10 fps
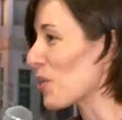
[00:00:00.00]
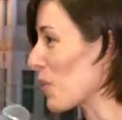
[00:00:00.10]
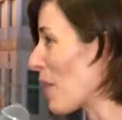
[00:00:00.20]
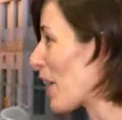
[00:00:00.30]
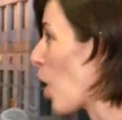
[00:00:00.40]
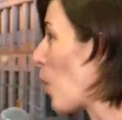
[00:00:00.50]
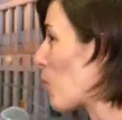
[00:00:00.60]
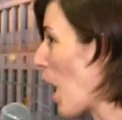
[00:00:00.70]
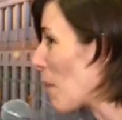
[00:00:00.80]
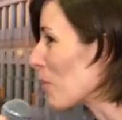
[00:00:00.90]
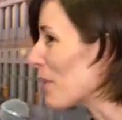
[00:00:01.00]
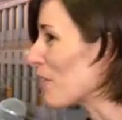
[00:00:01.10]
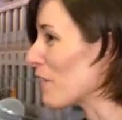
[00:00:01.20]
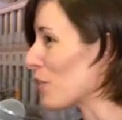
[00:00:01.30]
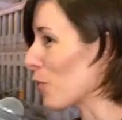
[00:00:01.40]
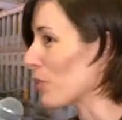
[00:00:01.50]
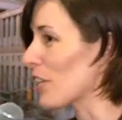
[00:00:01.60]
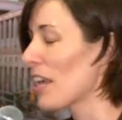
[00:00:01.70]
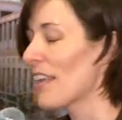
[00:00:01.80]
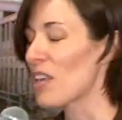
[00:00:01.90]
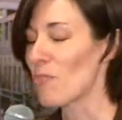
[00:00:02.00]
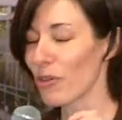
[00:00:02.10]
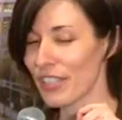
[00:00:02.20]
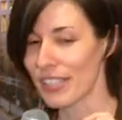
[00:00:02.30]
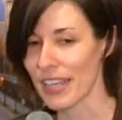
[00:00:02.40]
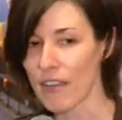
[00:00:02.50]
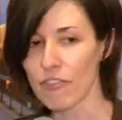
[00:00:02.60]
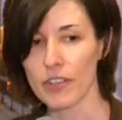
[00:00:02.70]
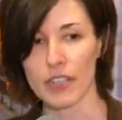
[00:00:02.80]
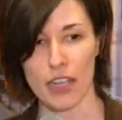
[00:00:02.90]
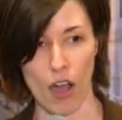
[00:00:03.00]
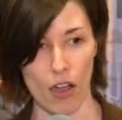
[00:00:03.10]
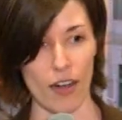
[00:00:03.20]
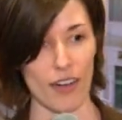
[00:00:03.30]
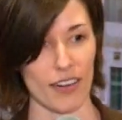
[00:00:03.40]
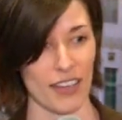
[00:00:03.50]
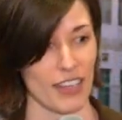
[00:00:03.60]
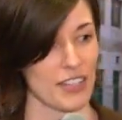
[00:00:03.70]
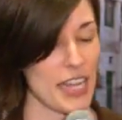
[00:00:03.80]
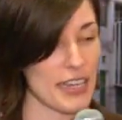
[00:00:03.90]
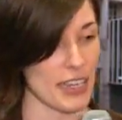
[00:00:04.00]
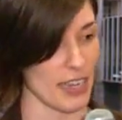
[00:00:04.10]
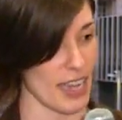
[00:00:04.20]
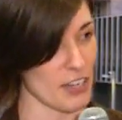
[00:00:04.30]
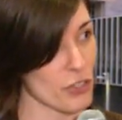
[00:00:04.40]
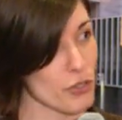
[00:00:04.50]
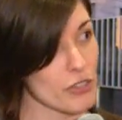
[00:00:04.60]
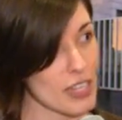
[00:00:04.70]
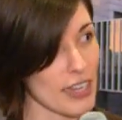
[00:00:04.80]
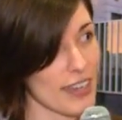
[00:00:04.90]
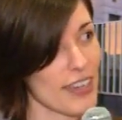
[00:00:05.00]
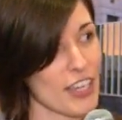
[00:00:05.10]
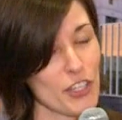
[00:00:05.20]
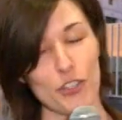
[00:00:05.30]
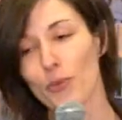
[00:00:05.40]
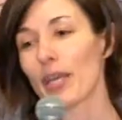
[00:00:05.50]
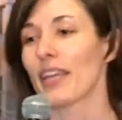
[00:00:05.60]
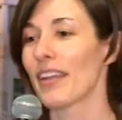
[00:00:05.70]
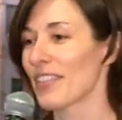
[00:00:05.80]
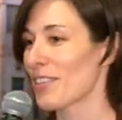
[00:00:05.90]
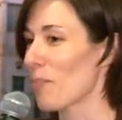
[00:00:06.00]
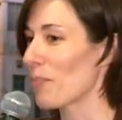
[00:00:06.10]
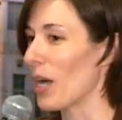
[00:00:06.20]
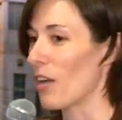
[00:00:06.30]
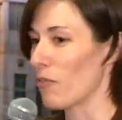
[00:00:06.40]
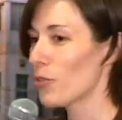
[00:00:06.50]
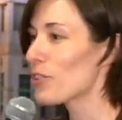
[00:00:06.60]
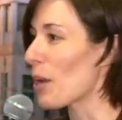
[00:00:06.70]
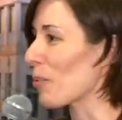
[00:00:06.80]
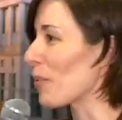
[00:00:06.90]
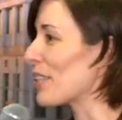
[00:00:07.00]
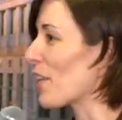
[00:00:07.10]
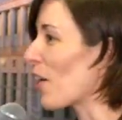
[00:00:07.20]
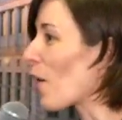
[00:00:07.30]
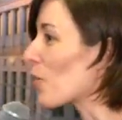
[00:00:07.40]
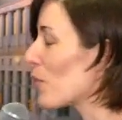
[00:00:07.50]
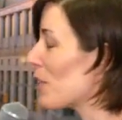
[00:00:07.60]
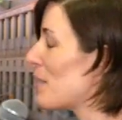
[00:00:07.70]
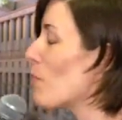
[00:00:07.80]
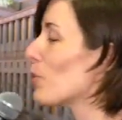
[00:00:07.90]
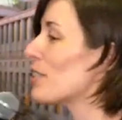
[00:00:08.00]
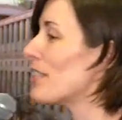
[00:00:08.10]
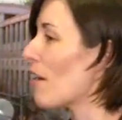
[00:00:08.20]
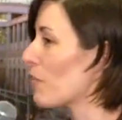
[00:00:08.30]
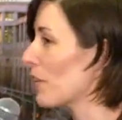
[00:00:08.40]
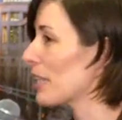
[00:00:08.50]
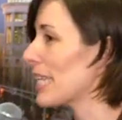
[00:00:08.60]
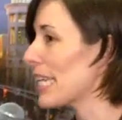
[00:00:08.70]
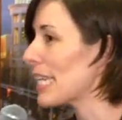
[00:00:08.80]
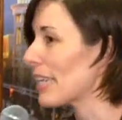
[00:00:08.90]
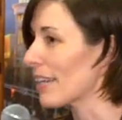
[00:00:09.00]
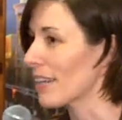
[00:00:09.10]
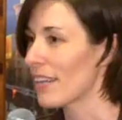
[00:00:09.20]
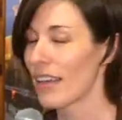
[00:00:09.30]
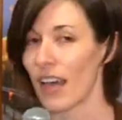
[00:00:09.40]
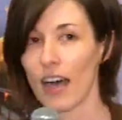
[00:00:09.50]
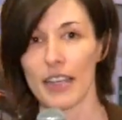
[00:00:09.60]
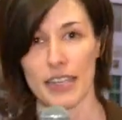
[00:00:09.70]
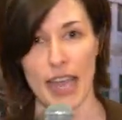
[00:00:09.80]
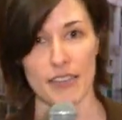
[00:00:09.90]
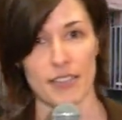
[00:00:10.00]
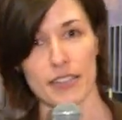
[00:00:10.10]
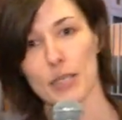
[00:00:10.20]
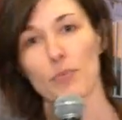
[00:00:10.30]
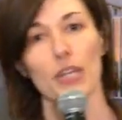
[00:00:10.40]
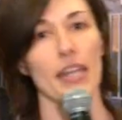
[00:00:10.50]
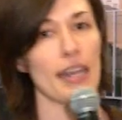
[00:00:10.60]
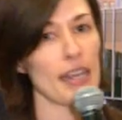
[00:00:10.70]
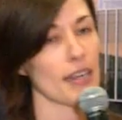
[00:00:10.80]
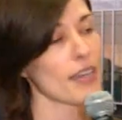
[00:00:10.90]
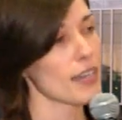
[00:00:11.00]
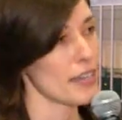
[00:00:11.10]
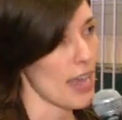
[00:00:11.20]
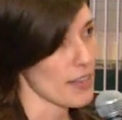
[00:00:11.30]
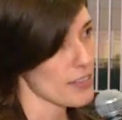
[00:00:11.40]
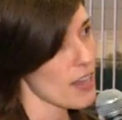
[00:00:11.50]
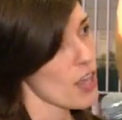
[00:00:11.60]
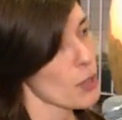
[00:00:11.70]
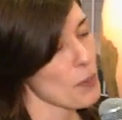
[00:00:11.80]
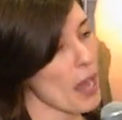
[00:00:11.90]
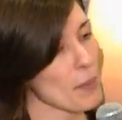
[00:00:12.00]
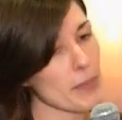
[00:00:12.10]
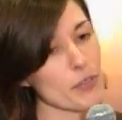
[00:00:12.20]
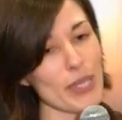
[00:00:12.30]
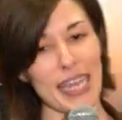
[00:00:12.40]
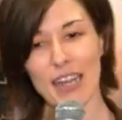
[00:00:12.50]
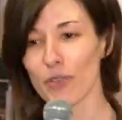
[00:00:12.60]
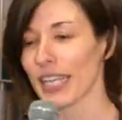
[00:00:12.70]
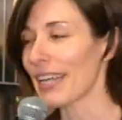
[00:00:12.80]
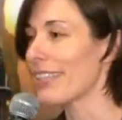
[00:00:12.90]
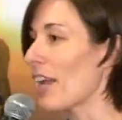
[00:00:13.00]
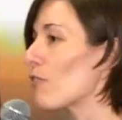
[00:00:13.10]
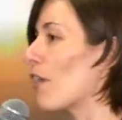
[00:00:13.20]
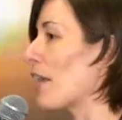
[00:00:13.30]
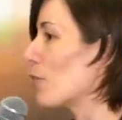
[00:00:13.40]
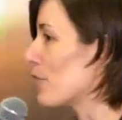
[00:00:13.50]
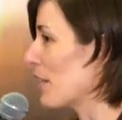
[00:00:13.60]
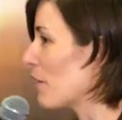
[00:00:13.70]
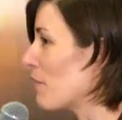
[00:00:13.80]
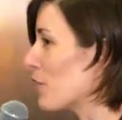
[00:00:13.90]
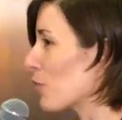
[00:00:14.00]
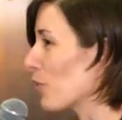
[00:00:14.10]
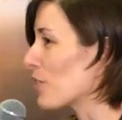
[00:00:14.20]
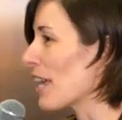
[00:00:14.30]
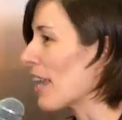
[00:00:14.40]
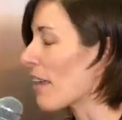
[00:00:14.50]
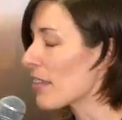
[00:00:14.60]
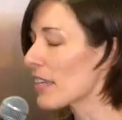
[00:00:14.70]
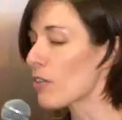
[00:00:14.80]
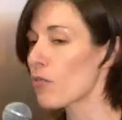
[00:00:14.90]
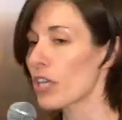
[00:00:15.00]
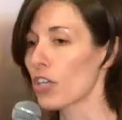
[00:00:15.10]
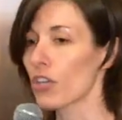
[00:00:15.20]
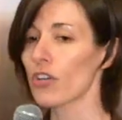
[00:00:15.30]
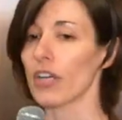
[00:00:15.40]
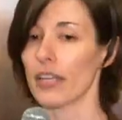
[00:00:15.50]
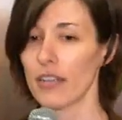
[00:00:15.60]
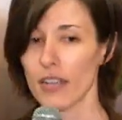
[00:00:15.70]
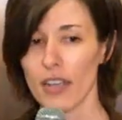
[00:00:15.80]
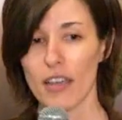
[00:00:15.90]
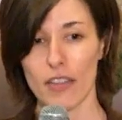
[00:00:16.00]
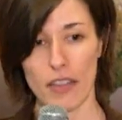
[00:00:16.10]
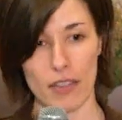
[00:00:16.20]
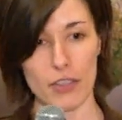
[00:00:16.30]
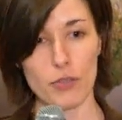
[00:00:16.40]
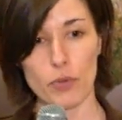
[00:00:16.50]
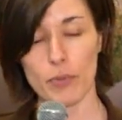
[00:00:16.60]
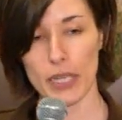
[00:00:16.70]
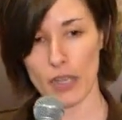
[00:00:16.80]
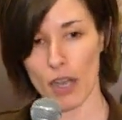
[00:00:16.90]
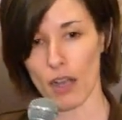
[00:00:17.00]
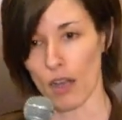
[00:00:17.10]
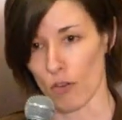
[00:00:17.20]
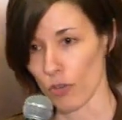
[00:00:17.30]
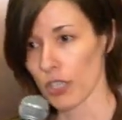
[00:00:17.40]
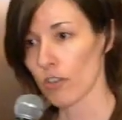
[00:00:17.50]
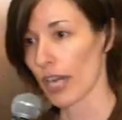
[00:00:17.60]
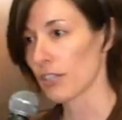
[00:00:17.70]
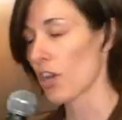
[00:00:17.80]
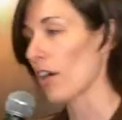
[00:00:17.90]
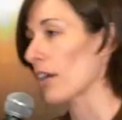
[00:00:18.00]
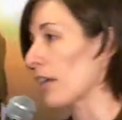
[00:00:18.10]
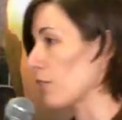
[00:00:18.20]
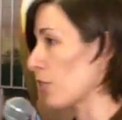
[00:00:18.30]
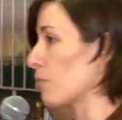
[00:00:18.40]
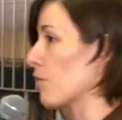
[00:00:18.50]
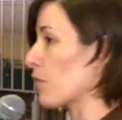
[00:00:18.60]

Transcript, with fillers: that we might call problem individuals that most definitely are taking and using human sup- uh, food supplements and are most definitely eating uh, nests and depredating nests. The problem is we can't really identify those individuals. And I think if we could, that this would be a, a, really great target in terms of